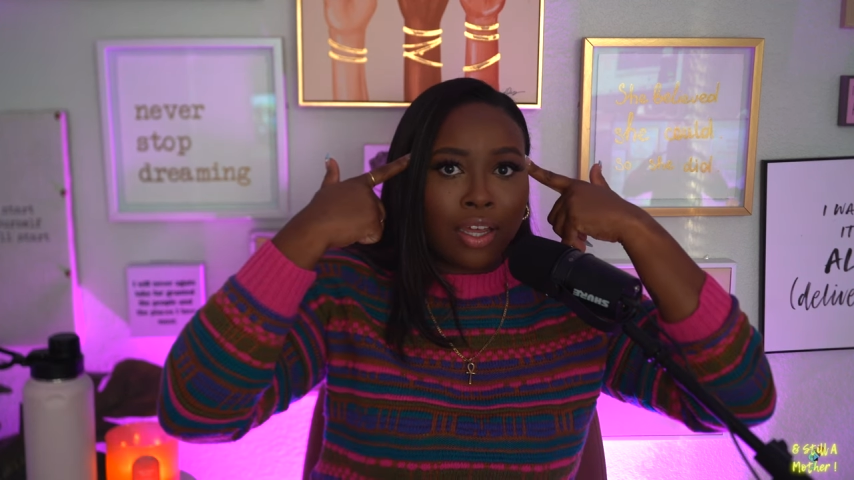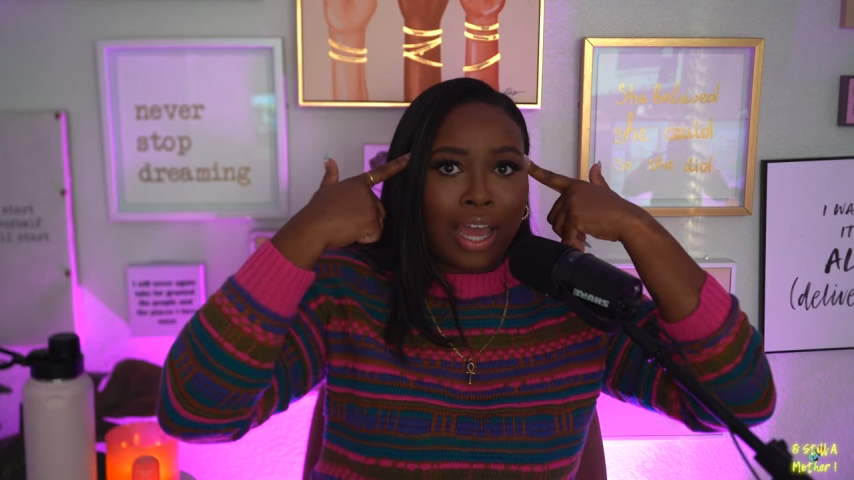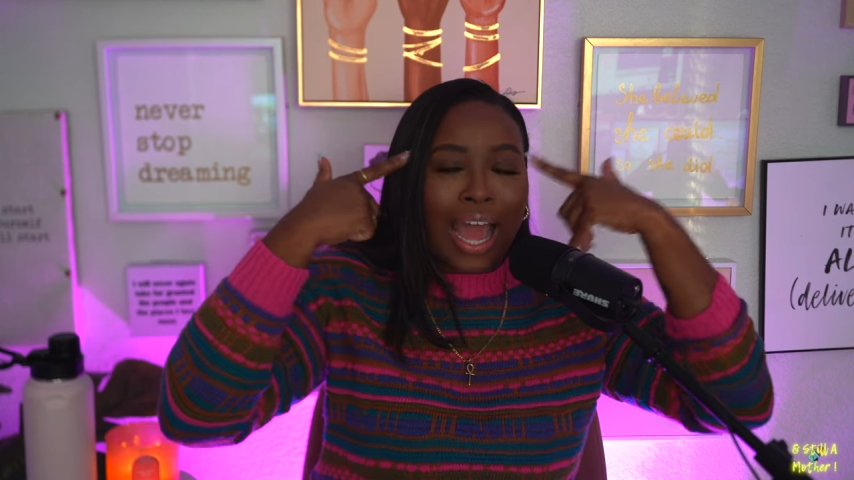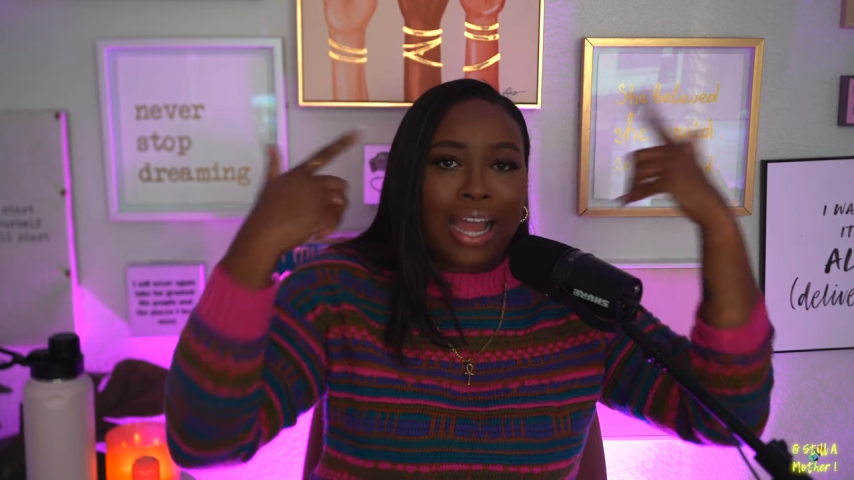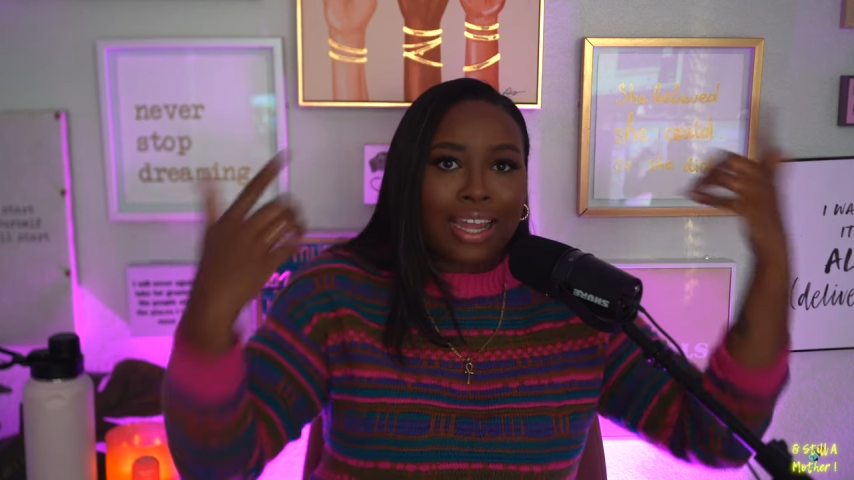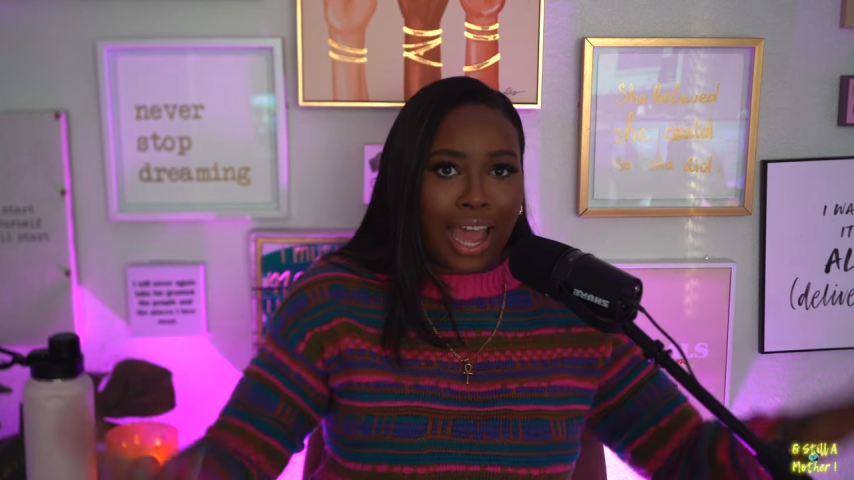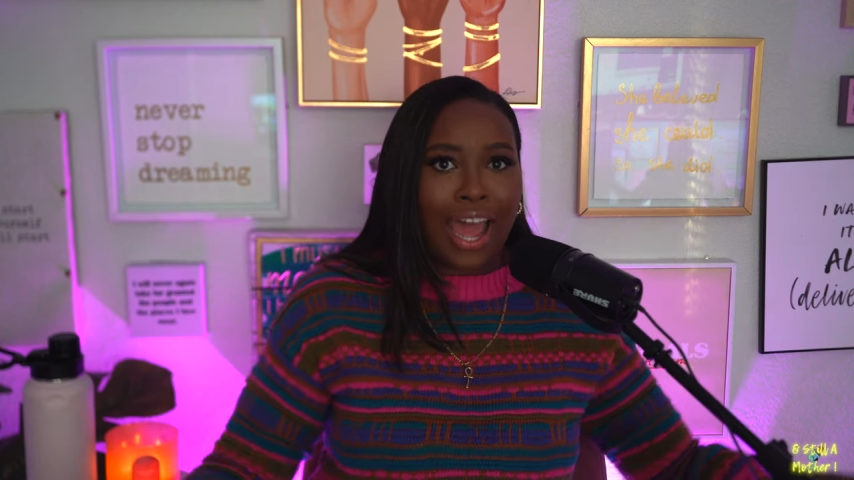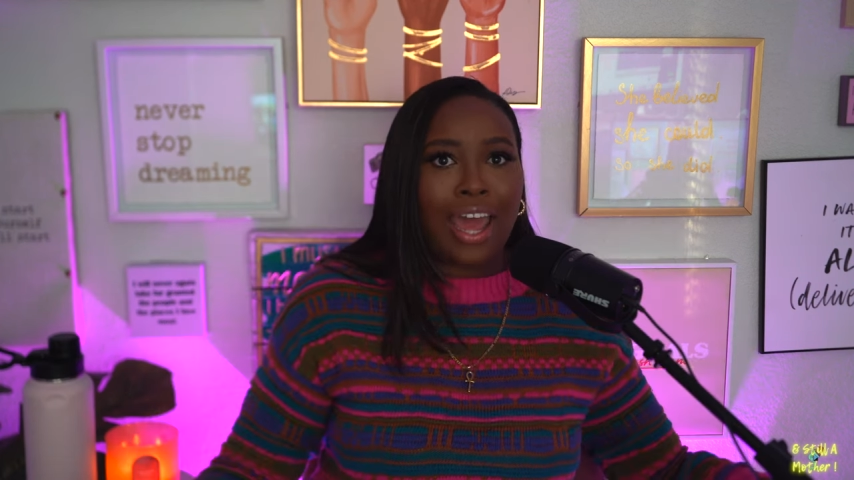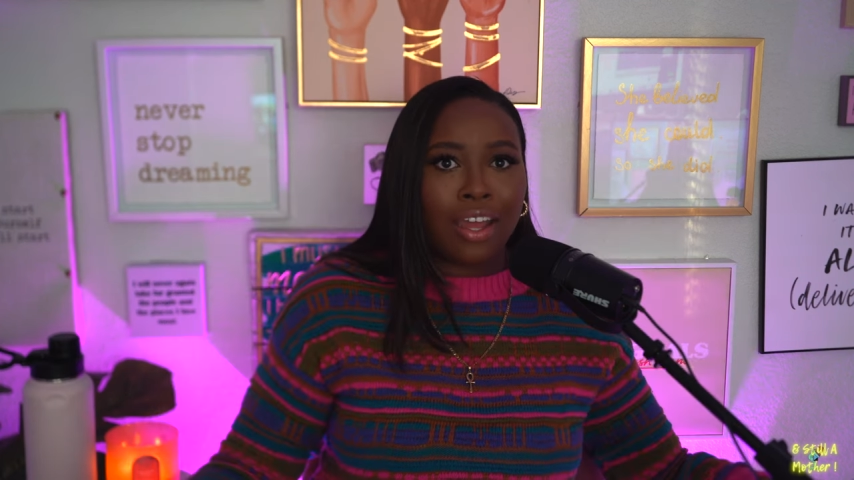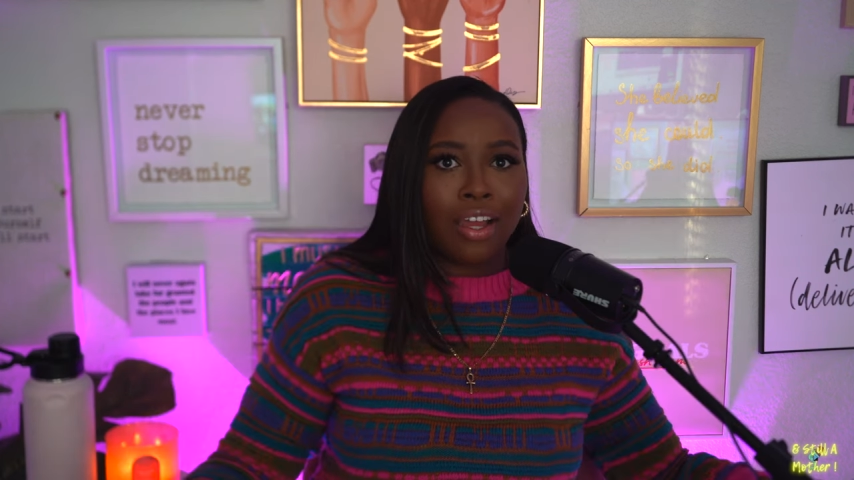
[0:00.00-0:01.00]
I
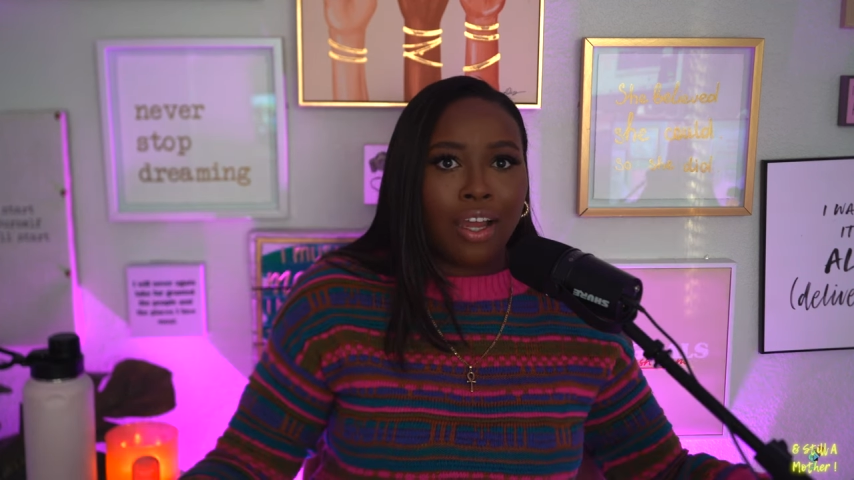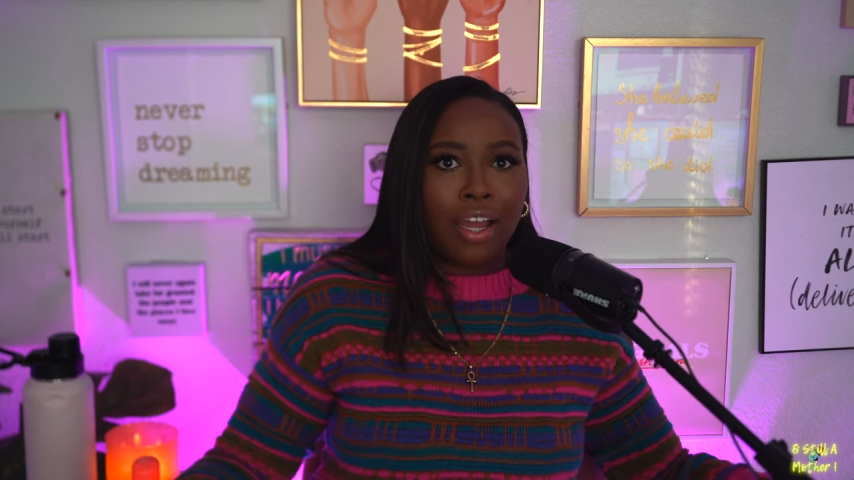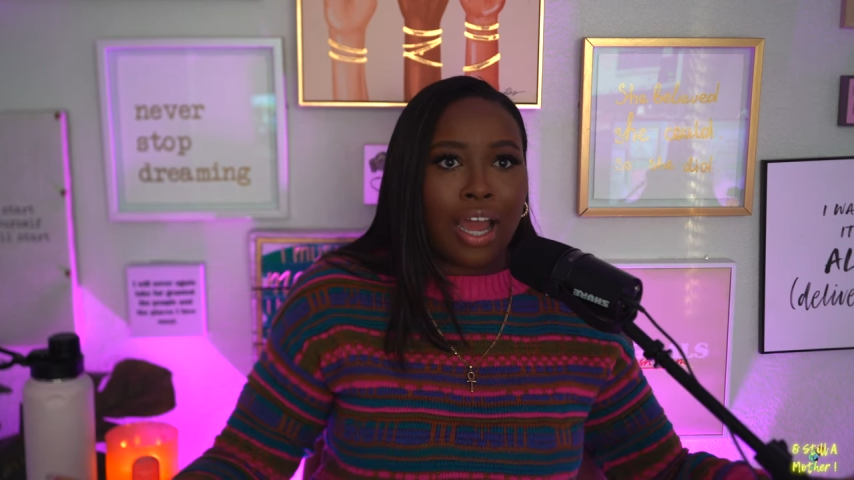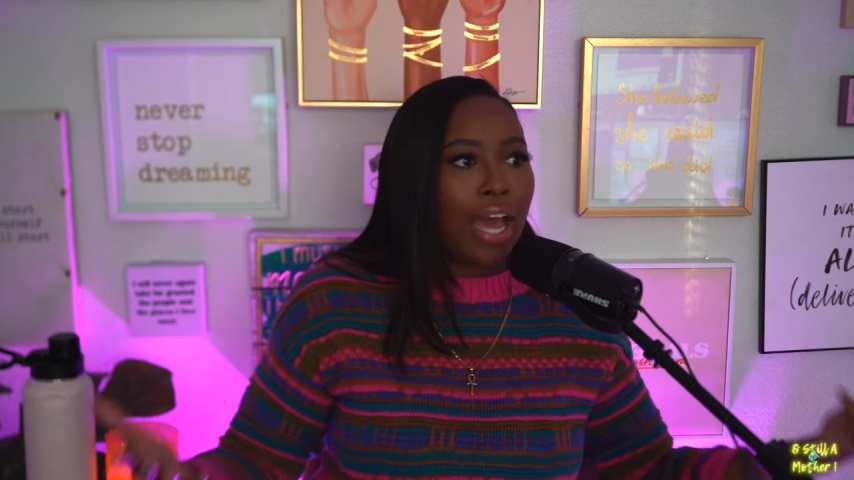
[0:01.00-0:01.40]
got? I